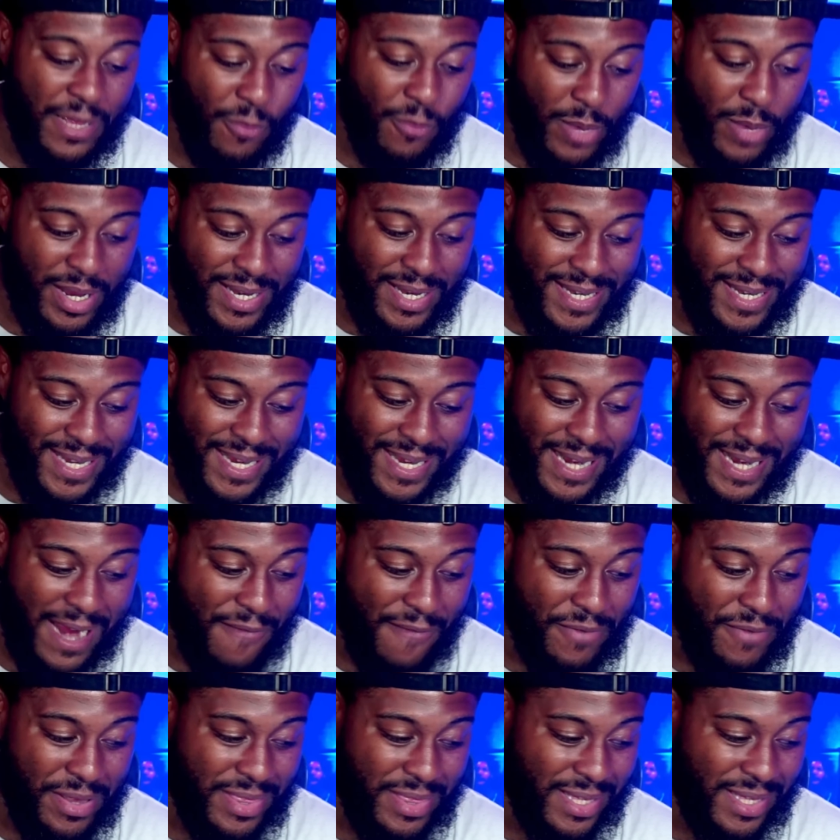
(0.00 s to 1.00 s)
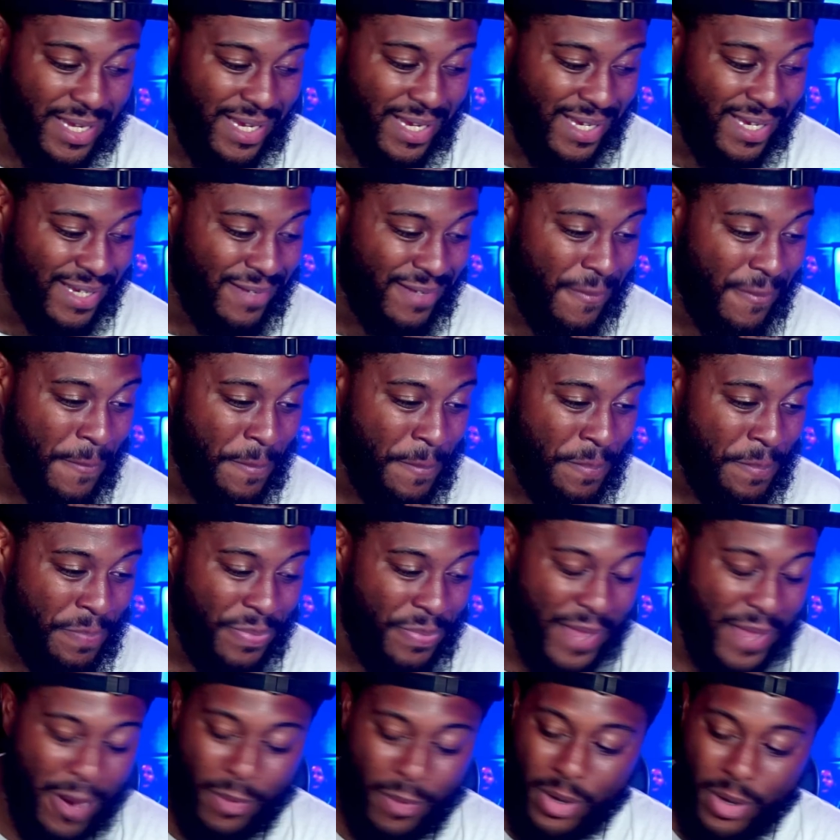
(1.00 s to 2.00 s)
we did everything
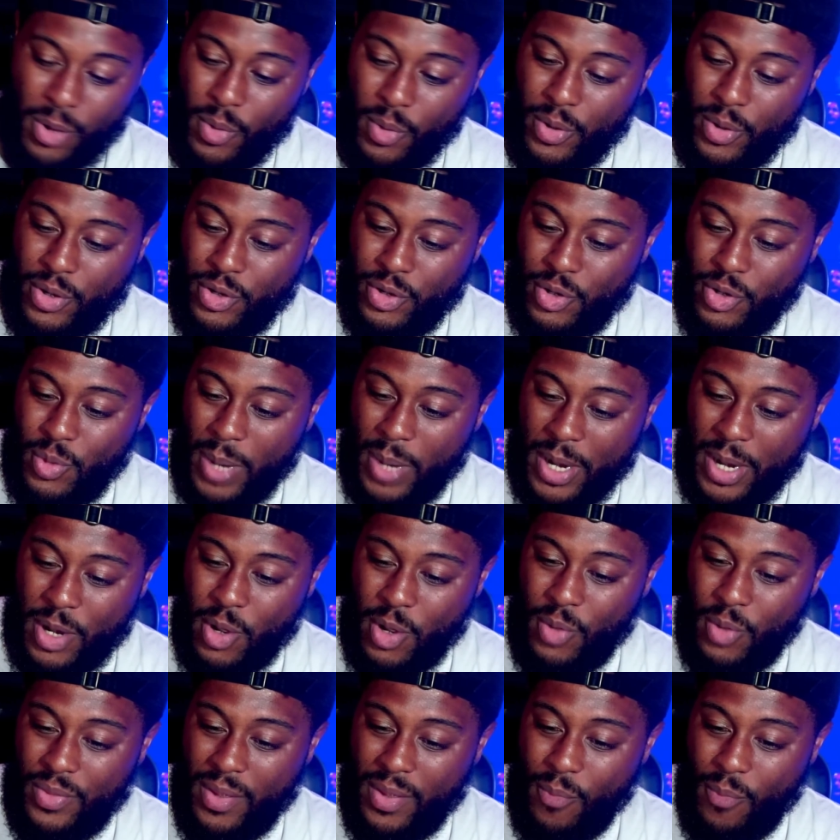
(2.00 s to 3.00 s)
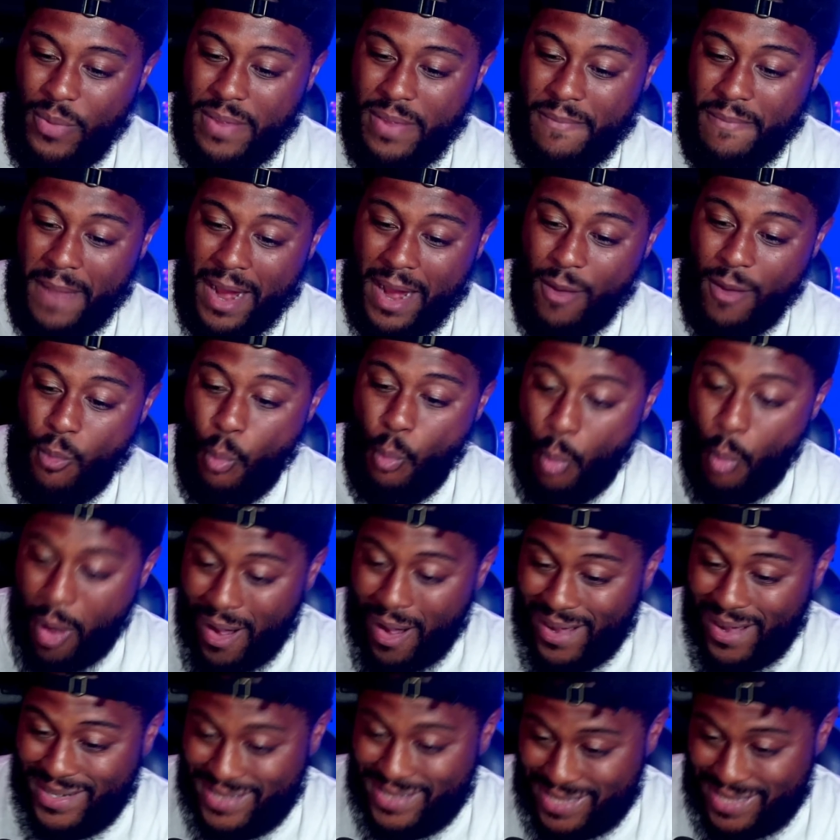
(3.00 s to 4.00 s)
that we're going to do. I know that we might
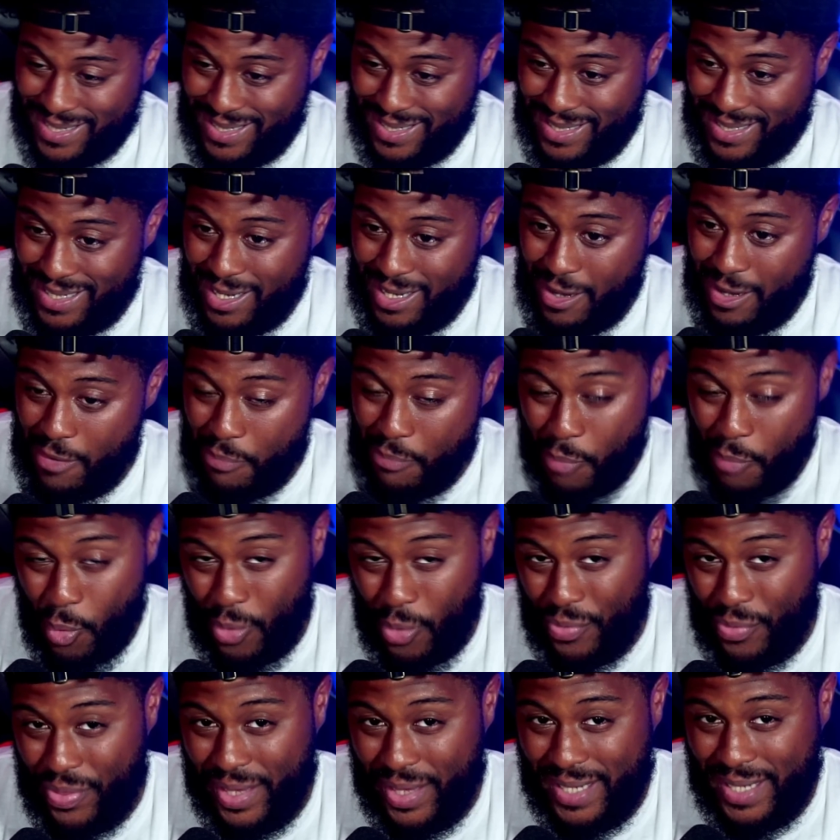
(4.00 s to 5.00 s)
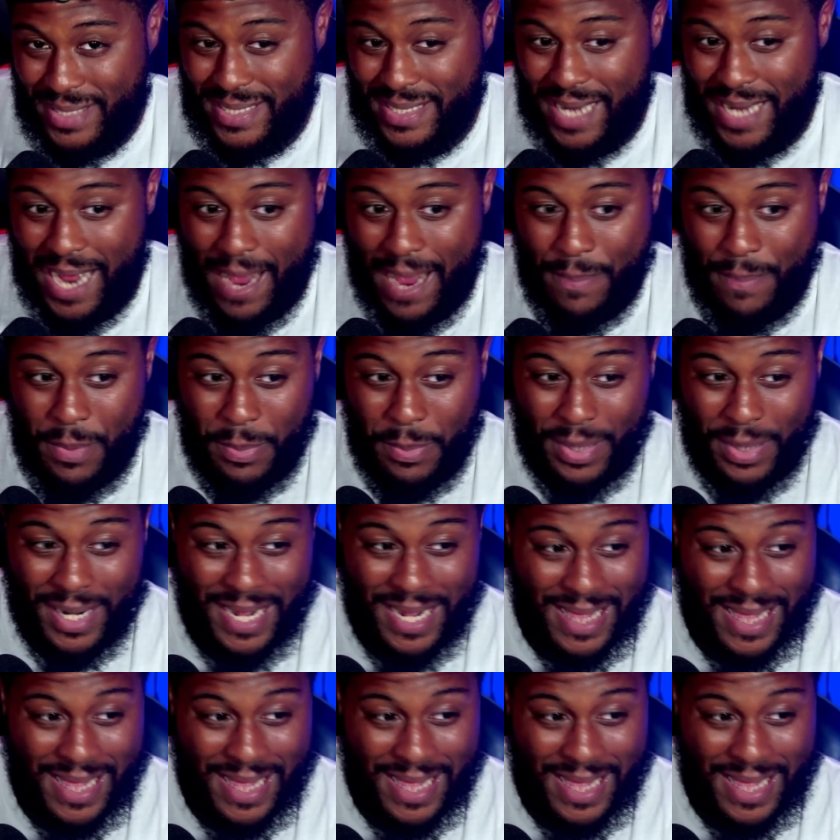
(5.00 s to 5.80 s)
want more things to happen, but I